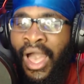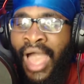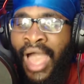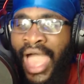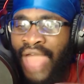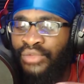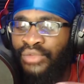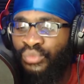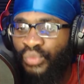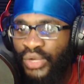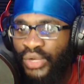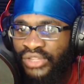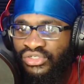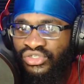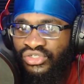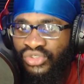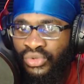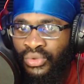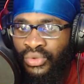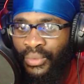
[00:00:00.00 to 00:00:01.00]
And
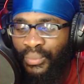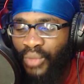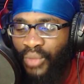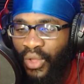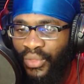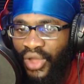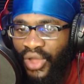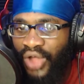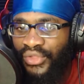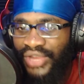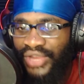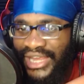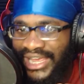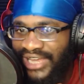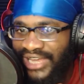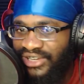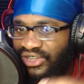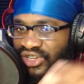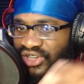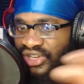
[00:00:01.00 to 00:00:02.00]
Ritsu, on the other
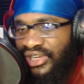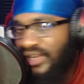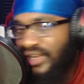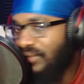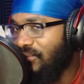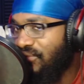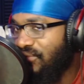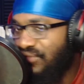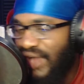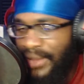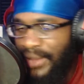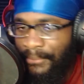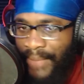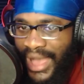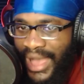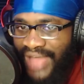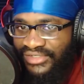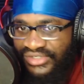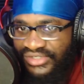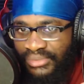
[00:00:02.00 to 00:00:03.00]
hand, couldn't fight
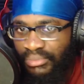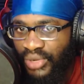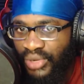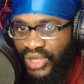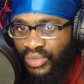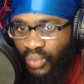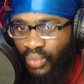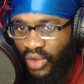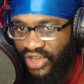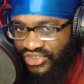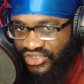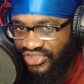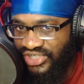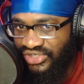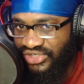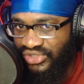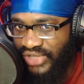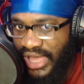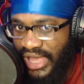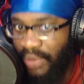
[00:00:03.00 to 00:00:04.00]
past the brainwashing,
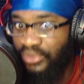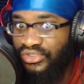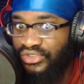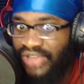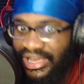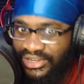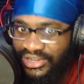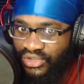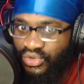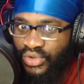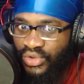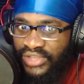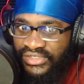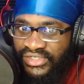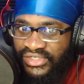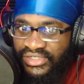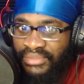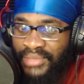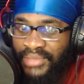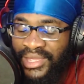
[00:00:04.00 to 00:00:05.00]
so that was kind of crazy to me.